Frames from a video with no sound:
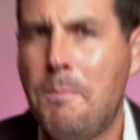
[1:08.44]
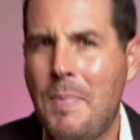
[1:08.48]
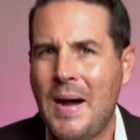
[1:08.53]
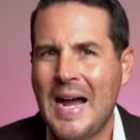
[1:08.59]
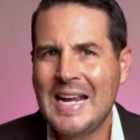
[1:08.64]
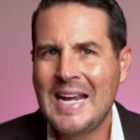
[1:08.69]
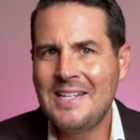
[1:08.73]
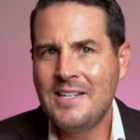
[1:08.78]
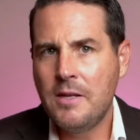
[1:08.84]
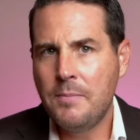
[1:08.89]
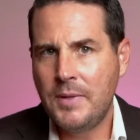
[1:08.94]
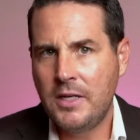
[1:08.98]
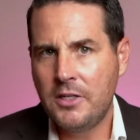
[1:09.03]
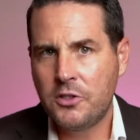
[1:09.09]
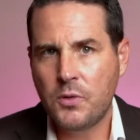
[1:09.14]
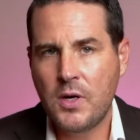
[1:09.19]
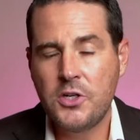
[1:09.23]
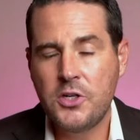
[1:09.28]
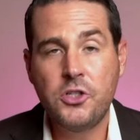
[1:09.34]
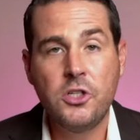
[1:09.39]
Biden
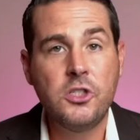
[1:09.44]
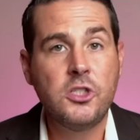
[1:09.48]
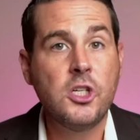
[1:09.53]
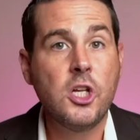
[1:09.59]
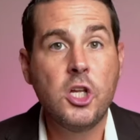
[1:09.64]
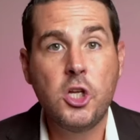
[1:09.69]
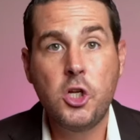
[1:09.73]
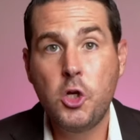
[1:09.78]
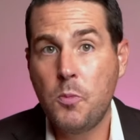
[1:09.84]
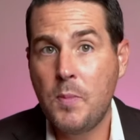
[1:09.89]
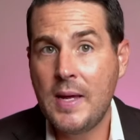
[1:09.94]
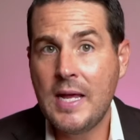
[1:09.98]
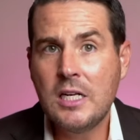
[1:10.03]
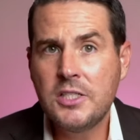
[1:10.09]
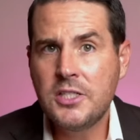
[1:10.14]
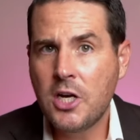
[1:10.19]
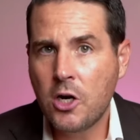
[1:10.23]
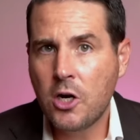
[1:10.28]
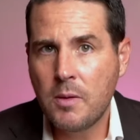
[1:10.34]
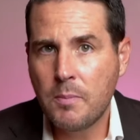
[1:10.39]
administration's
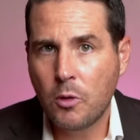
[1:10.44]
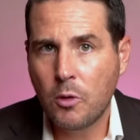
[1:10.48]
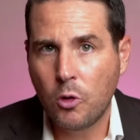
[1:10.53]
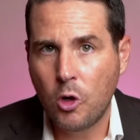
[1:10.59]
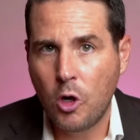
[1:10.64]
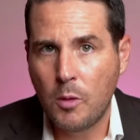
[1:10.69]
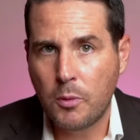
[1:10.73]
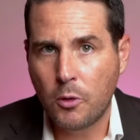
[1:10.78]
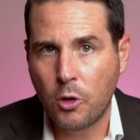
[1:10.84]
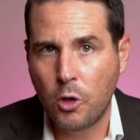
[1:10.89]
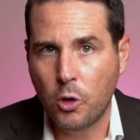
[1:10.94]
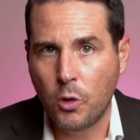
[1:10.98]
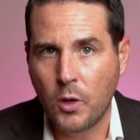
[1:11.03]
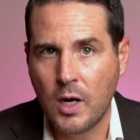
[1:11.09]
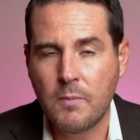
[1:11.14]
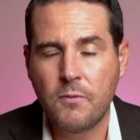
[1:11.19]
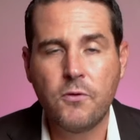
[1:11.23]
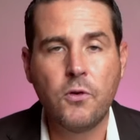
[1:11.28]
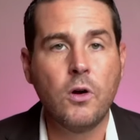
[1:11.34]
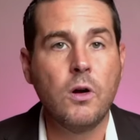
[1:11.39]
humanitarian parole
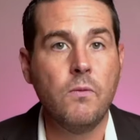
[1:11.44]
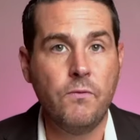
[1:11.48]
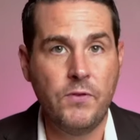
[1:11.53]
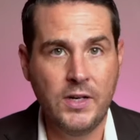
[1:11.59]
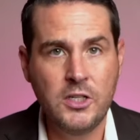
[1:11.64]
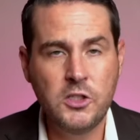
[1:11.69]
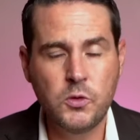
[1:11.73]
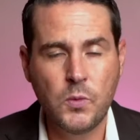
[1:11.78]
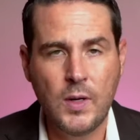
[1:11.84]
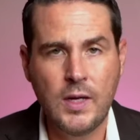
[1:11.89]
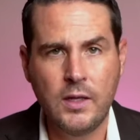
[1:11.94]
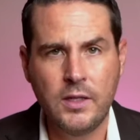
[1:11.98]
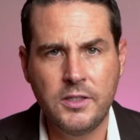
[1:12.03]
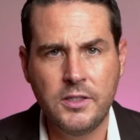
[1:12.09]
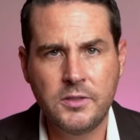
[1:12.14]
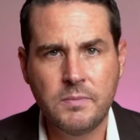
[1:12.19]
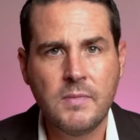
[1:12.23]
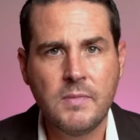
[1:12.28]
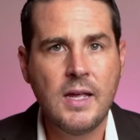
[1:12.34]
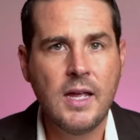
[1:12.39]
program for
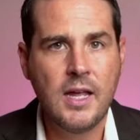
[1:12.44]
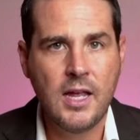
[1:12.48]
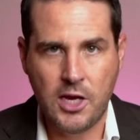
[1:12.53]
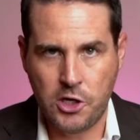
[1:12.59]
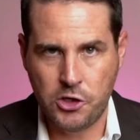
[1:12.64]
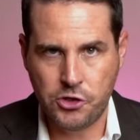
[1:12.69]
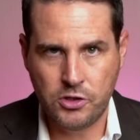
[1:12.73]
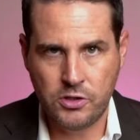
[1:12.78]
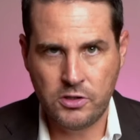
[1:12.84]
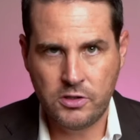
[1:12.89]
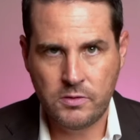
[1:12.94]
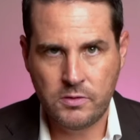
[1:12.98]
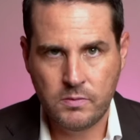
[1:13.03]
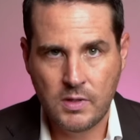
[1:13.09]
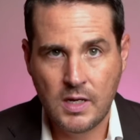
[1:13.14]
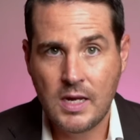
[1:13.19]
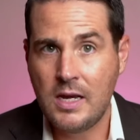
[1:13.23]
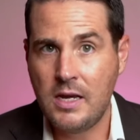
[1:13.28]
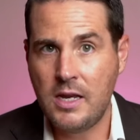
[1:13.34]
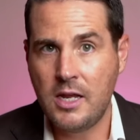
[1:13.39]
Venezuelans, Haitians,
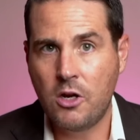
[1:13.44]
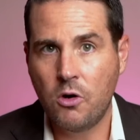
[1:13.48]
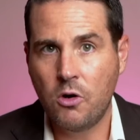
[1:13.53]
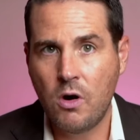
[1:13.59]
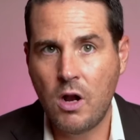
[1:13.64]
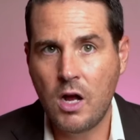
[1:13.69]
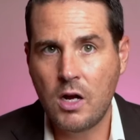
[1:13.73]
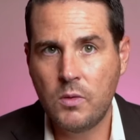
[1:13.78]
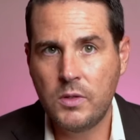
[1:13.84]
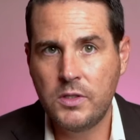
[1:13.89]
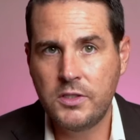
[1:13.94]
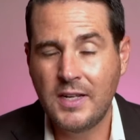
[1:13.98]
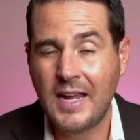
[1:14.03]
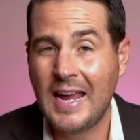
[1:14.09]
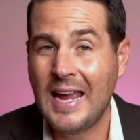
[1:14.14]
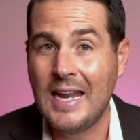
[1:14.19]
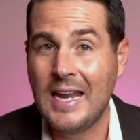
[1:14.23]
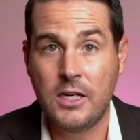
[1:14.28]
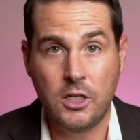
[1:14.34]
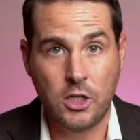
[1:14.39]
Nicaraguans,
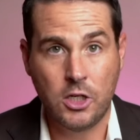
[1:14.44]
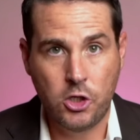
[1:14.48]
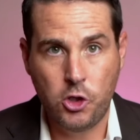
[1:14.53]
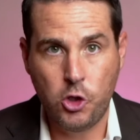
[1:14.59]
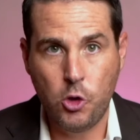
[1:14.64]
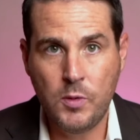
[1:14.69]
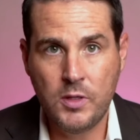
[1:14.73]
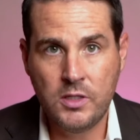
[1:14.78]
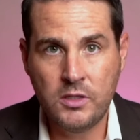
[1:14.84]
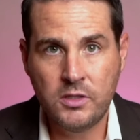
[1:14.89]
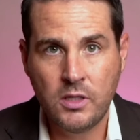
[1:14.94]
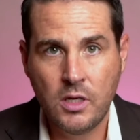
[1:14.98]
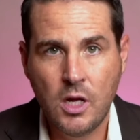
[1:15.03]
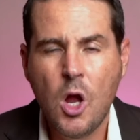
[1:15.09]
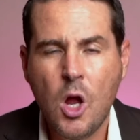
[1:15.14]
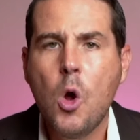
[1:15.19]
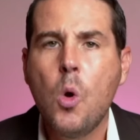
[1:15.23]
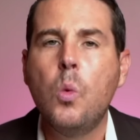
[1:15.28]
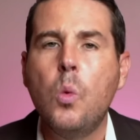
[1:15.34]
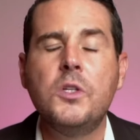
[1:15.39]
and Cubans
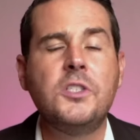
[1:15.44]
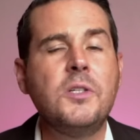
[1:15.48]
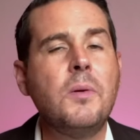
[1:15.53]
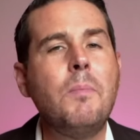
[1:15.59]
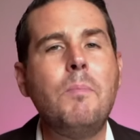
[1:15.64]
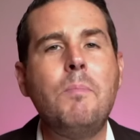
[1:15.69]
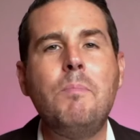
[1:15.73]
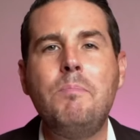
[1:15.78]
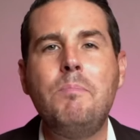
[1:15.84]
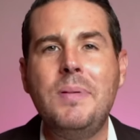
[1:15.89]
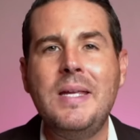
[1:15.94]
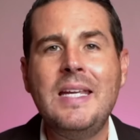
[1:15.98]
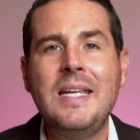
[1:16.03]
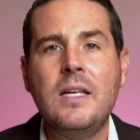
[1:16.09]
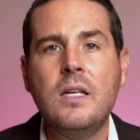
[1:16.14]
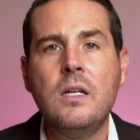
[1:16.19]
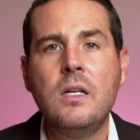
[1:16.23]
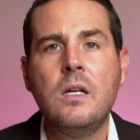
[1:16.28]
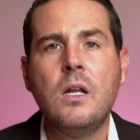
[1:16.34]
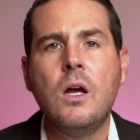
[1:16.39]
was a
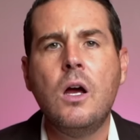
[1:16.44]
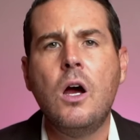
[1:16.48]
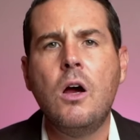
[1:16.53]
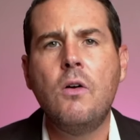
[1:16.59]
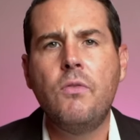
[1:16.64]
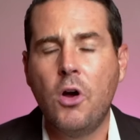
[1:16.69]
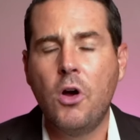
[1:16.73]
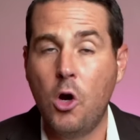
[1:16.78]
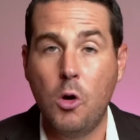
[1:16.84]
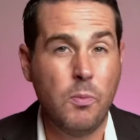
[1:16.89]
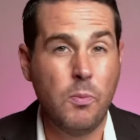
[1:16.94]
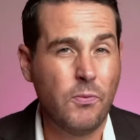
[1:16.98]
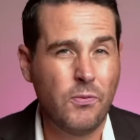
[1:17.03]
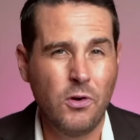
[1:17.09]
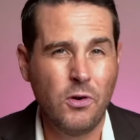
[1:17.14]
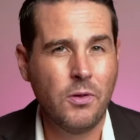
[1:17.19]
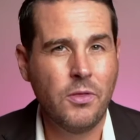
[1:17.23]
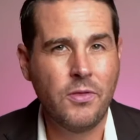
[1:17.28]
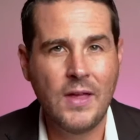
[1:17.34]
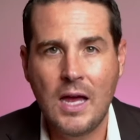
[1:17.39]
beacon of hope
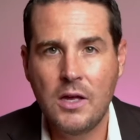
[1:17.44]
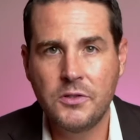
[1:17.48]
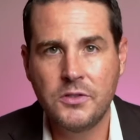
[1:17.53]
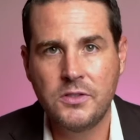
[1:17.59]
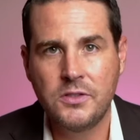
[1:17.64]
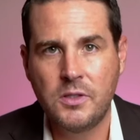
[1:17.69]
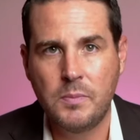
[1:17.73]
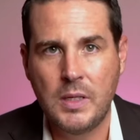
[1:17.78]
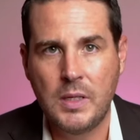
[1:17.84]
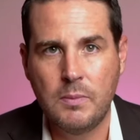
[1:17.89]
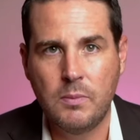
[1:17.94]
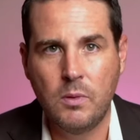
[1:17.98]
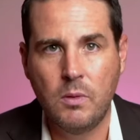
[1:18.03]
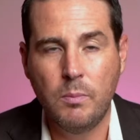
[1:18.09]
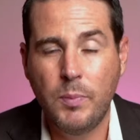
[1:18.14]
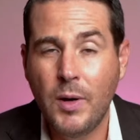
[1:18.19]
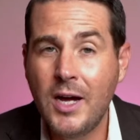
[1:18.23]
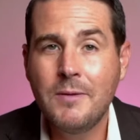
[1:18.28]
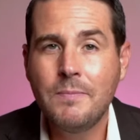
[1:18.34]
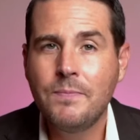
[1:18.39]
for thousands of people.
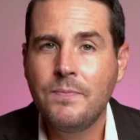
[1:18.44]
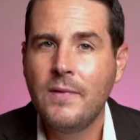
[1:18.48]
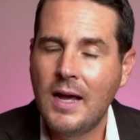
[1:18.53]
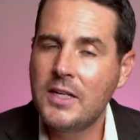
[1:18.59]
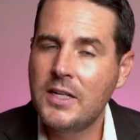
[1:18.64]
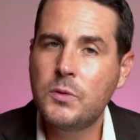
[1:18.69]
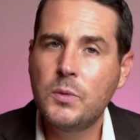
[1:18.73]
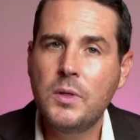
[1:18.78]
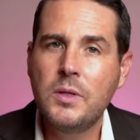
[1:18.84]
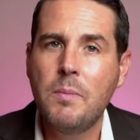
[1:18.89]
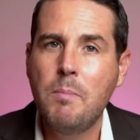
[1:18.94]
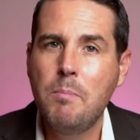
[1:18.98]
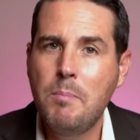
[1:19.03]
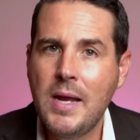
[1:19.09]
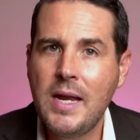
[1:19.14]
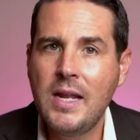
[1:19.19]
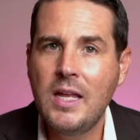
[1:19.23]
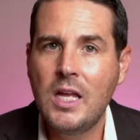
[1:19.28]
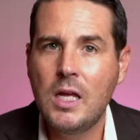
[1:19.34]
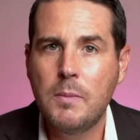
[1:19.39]
But as with
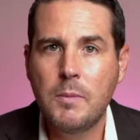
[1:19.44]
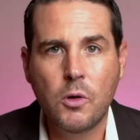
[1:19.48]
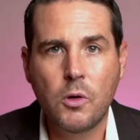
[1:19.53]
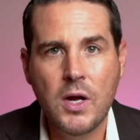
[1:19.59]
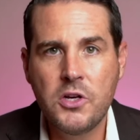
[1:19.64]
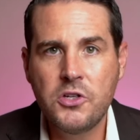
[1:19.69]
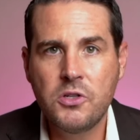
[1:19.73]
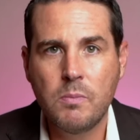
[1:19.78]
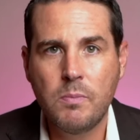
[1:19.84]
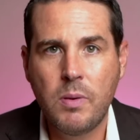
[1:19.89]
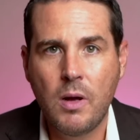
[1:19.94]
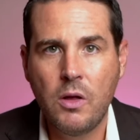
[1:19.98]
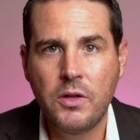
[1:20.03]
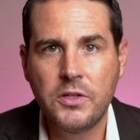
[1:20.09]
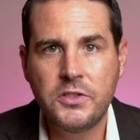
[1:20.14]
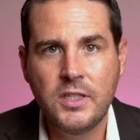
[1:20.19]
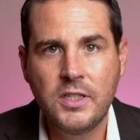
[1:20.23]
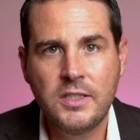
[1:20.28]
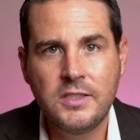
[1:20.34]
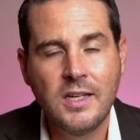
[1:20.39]
many immigration
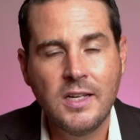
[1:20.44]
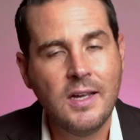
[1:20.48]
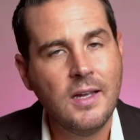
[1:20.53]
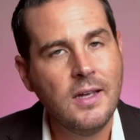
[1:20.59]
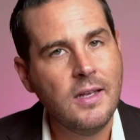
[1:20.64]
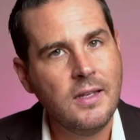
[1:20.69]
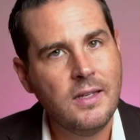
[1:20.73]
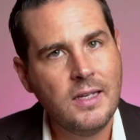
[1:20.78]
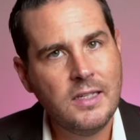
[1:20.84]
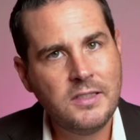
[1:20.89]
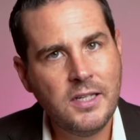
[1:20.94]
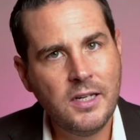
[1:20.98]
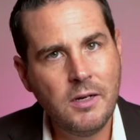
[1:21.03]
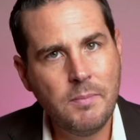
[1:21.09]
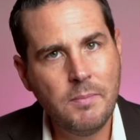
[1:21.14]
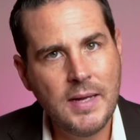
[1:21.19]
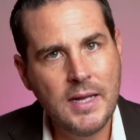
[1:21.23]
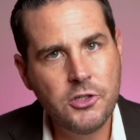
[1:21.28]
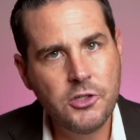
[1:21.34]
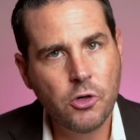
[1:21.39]
policies, it's hit
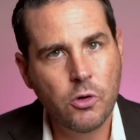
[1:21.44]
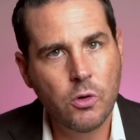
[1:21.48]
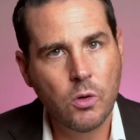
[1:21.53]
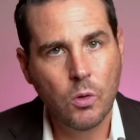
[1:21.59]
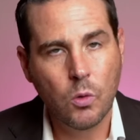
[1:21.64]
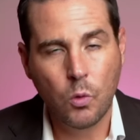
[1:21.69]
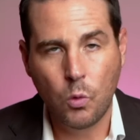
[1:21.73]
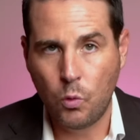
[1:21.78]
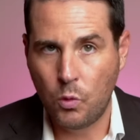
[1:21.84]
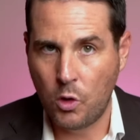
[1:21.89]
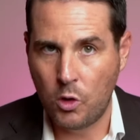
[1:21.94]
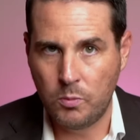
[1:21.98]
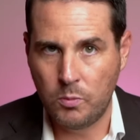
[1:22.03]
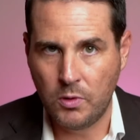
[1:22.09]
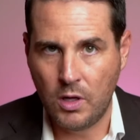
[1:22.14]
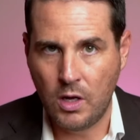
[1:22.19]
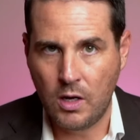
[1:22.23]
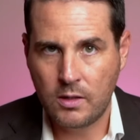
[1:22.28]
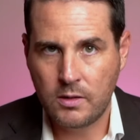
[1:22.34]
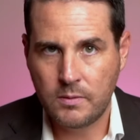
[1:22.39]
a major
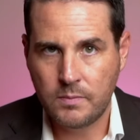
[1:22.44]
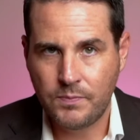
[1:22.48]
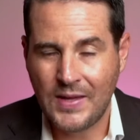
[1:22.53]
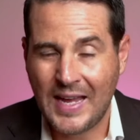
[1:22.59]
roadblock.